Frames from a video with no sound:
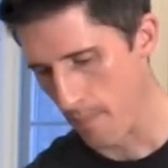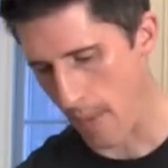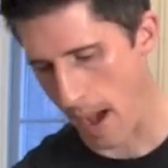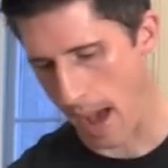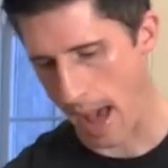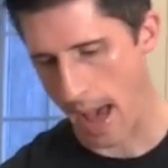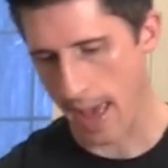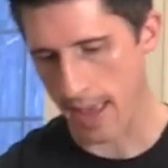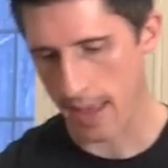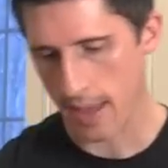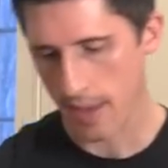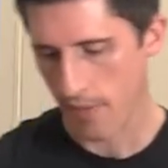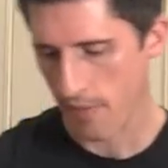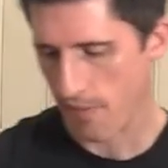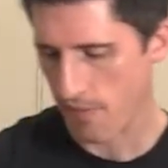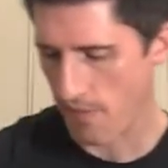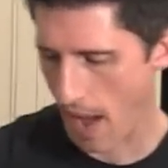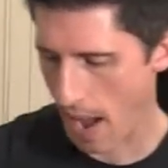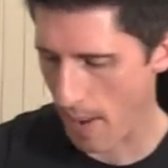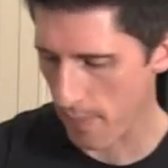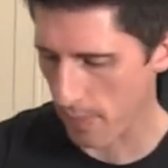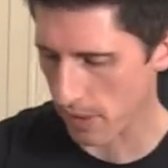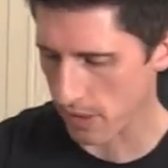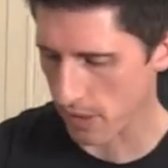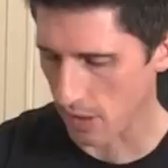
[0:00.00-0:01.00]
my
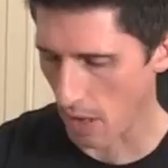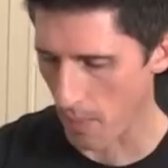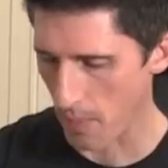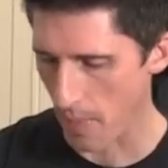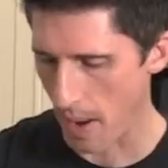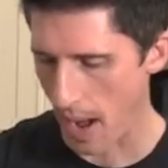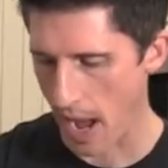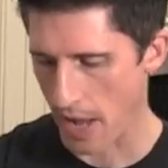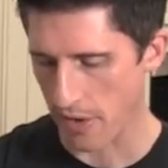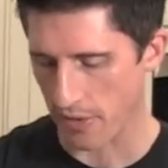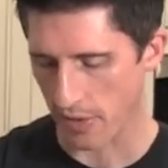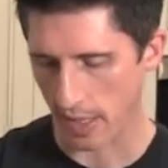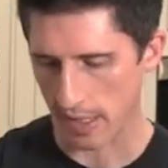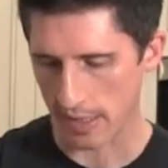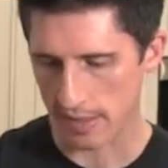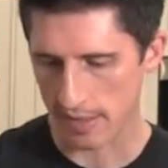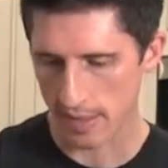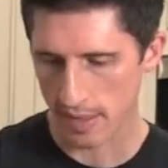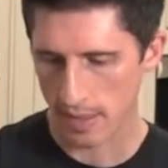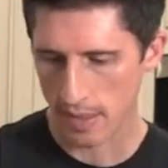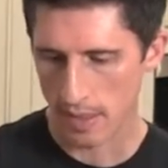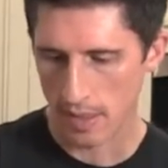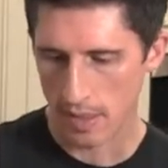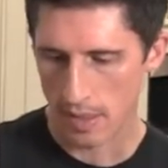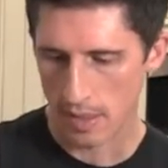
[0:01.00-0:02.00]
fibrous carbohydrates.
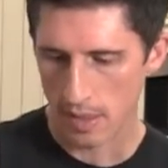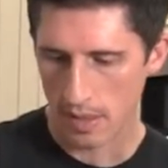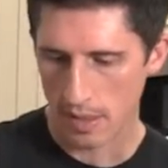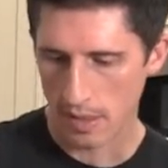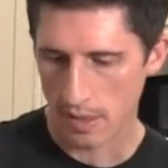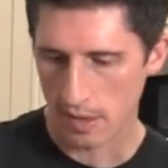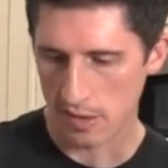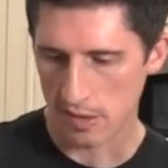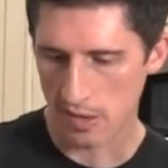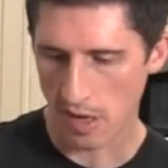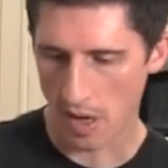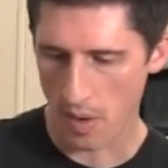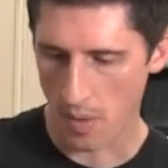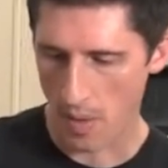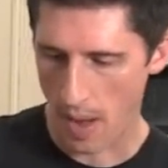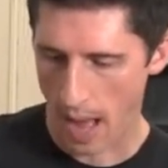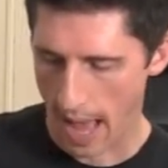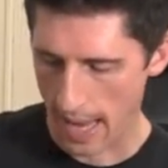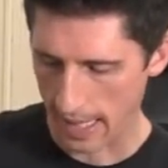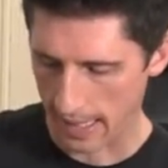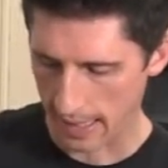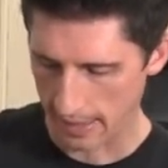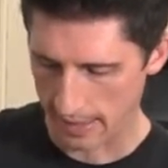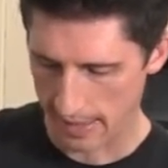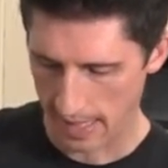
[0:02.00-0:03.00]
So
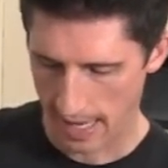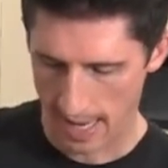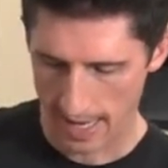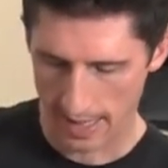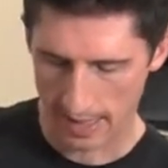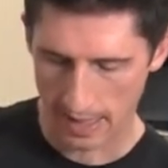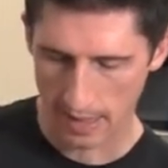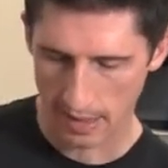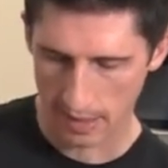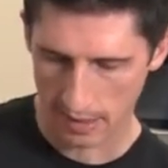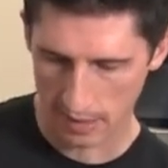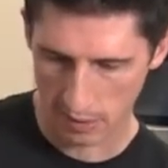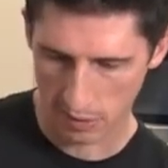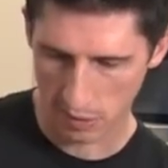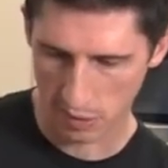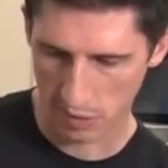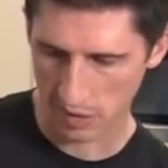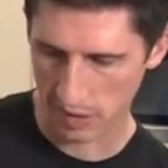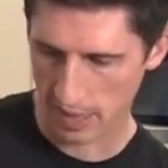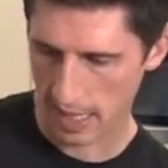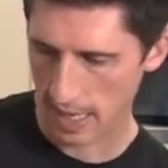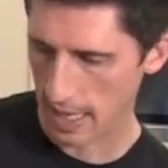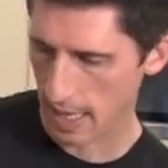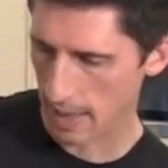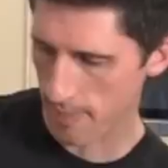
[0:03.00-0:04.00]
I could take the
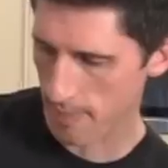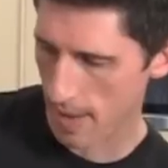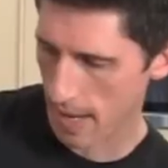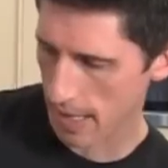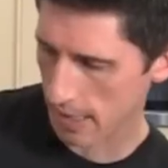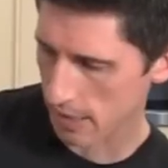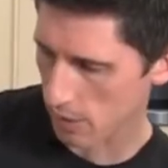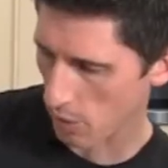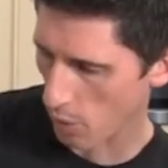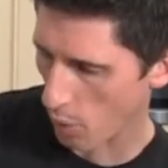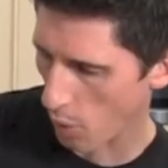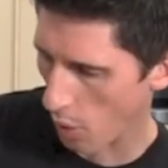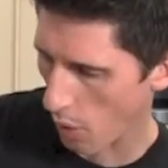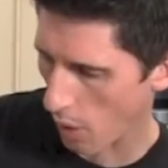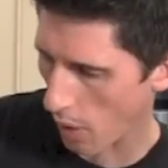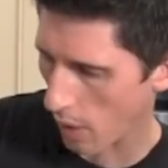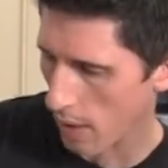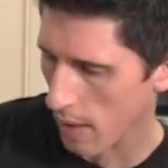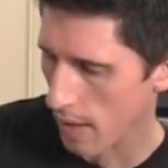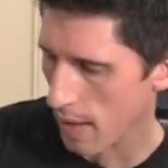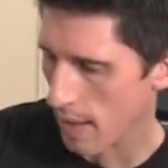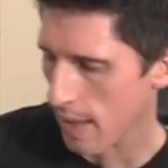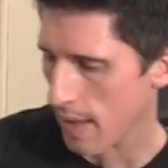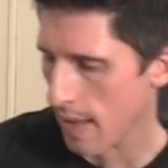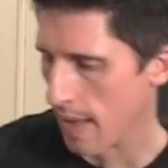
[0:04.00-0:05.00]
zucchini mix
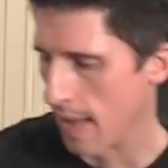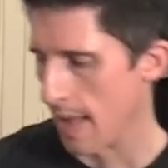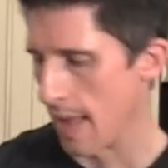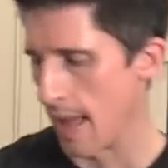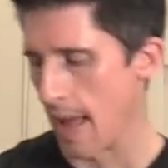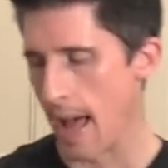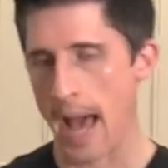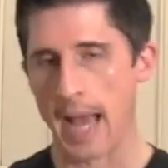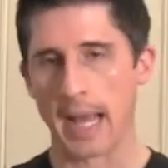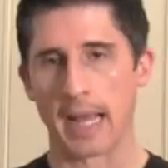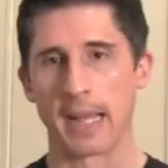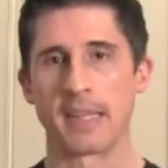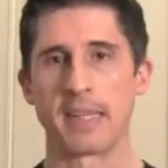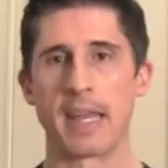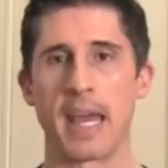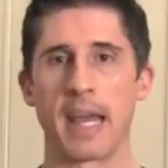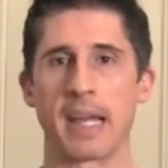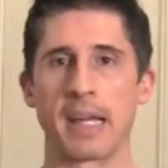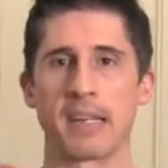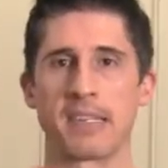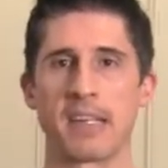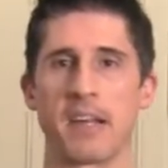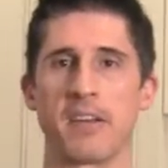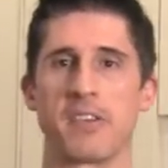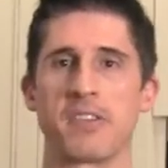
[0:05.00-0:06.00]
or I could
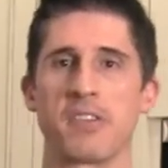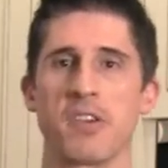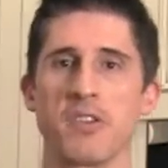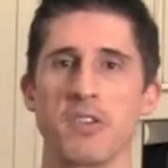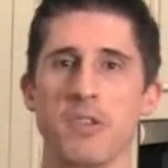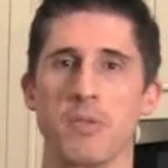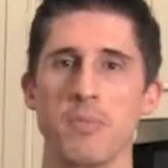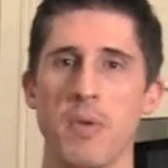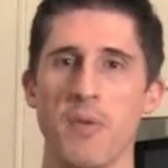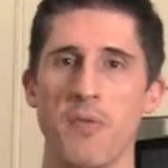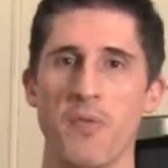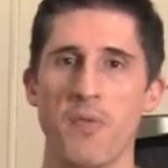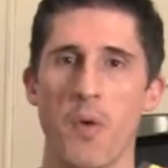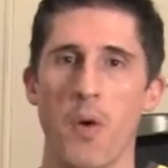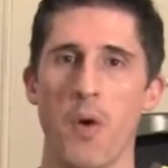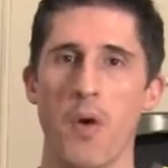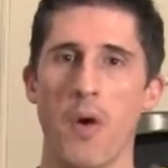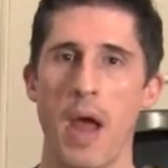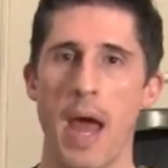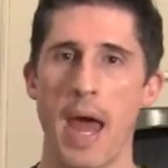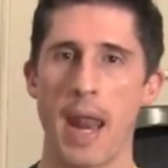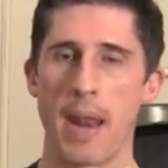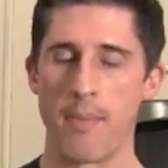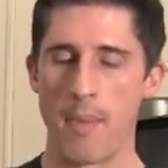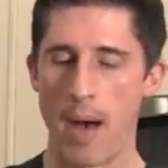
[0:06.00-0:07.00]
take, as I showed you
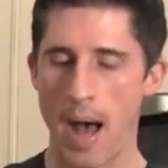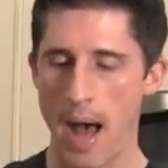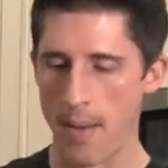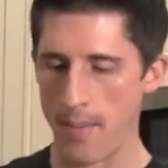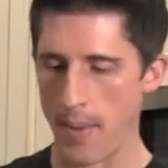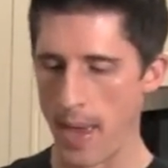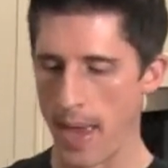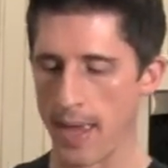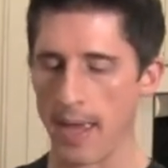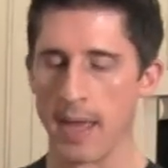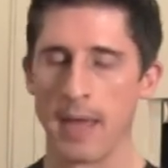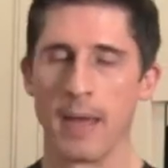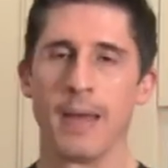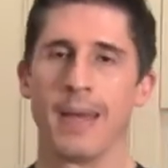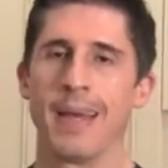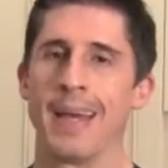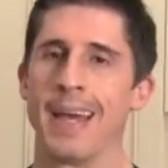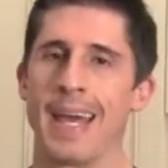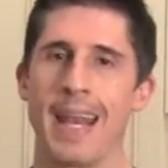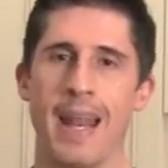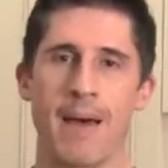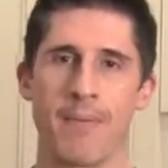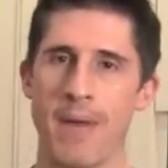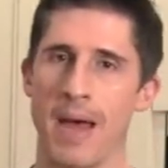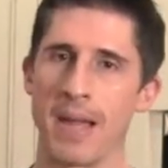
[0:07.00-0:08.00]
before, edamame.
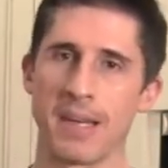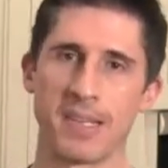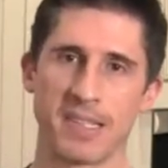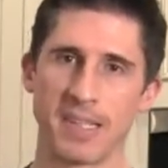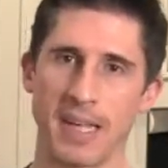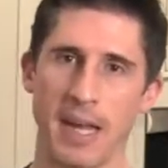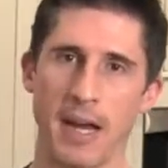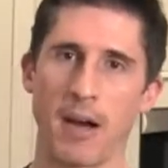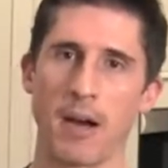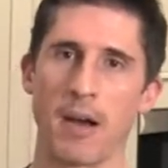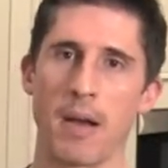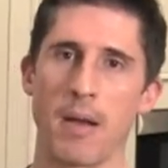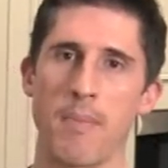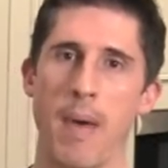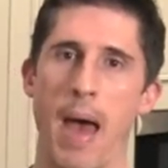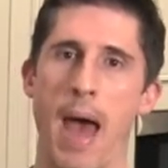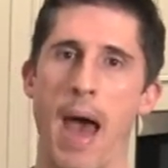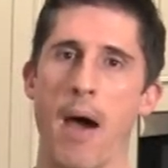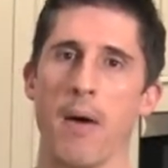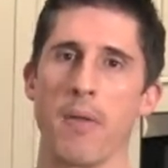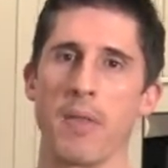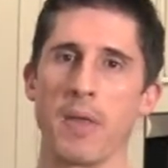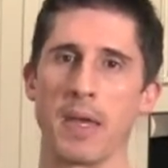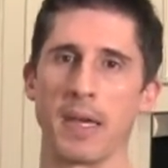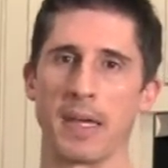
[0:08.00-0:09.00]
And I'm not scared
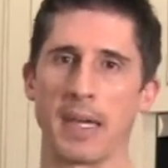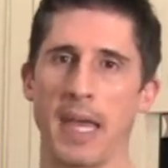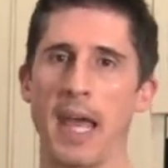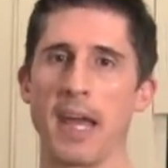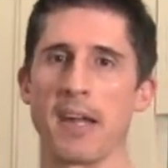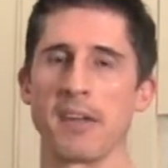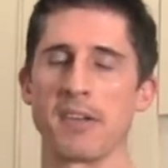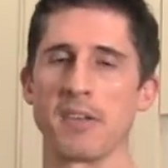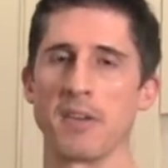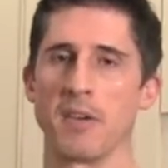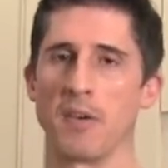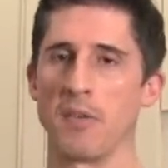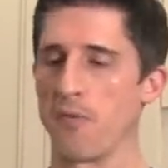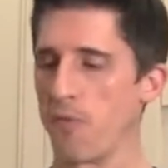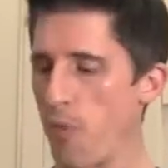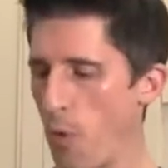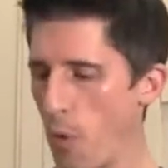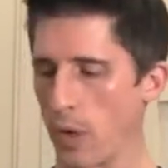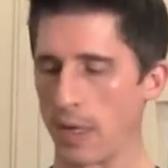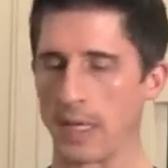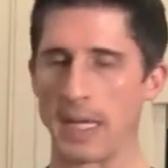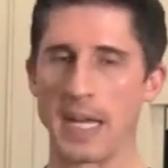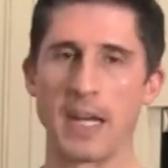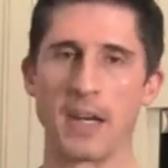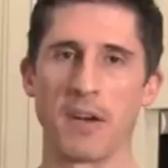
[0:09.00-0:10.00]
about the occasional
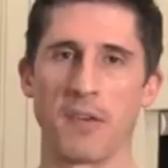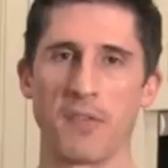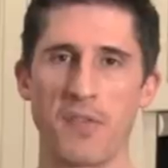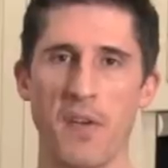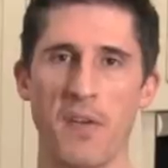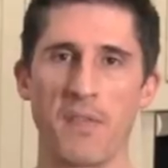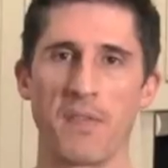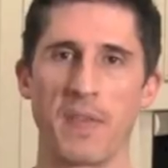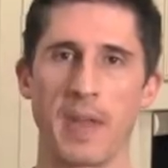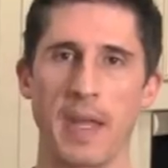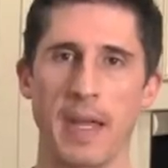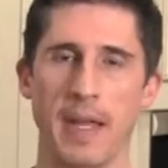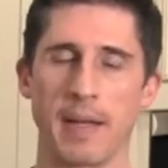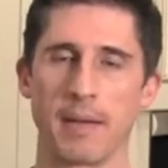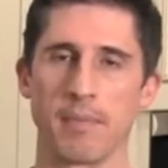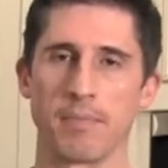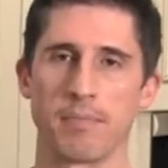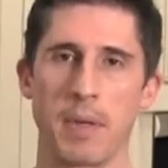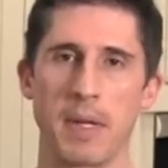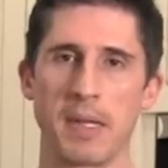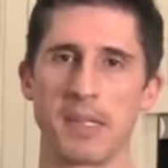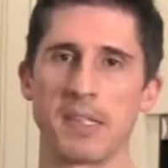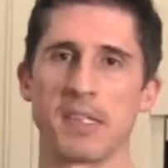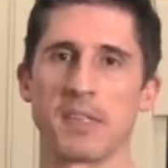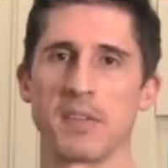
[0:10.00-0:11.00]
14 or 15
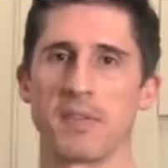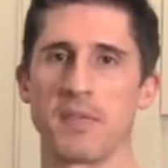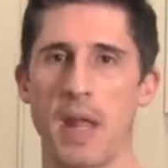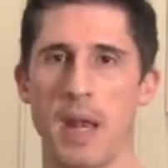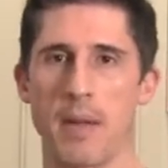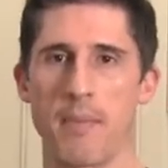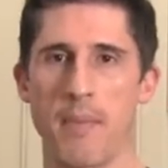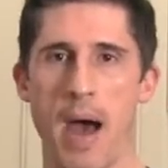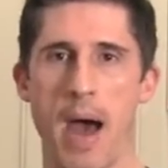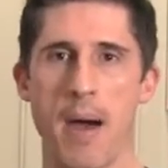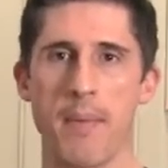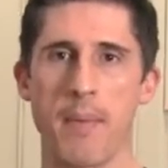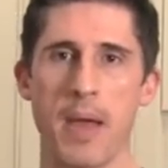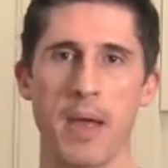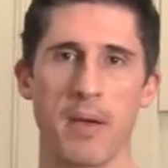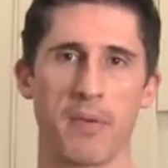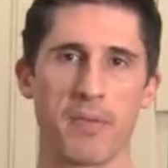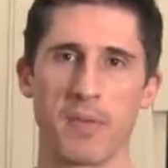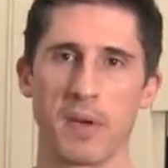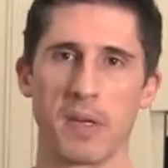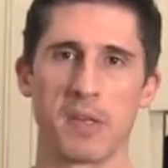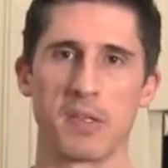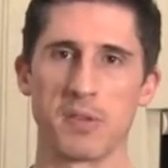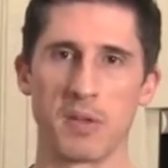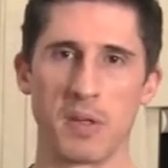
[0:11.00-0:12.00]
pieces of edamame
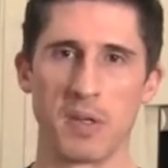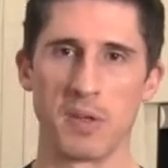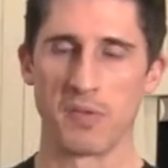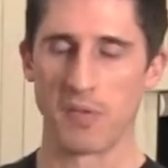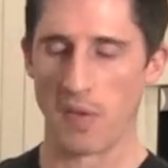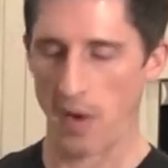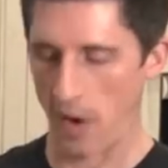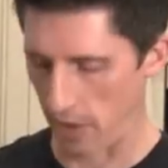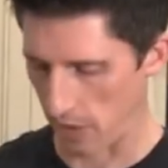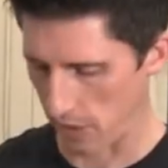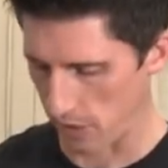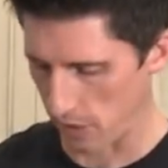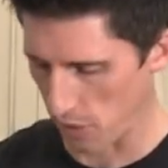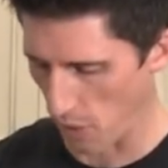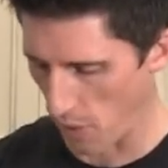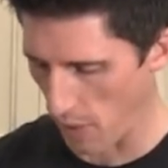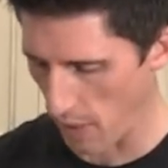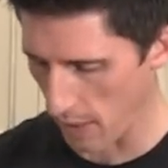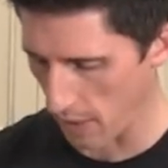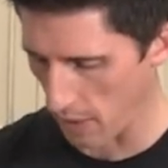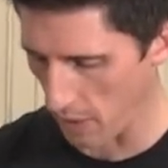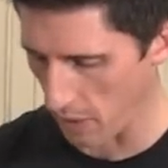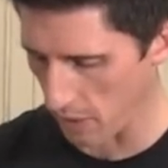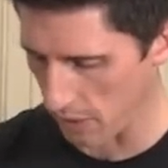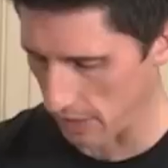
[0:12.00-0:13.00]
as far as
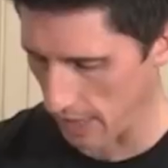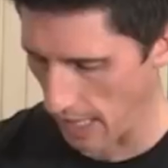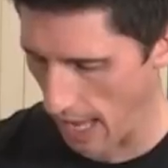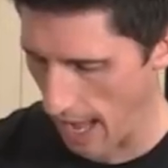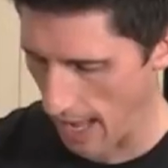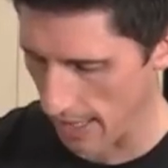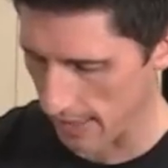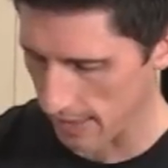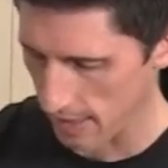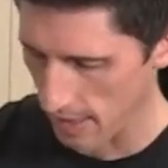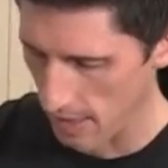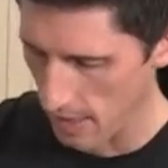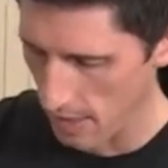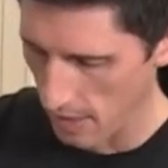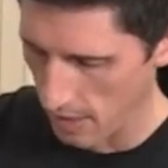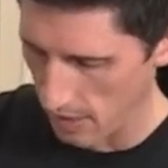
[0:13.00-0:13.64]
soy goes, guys.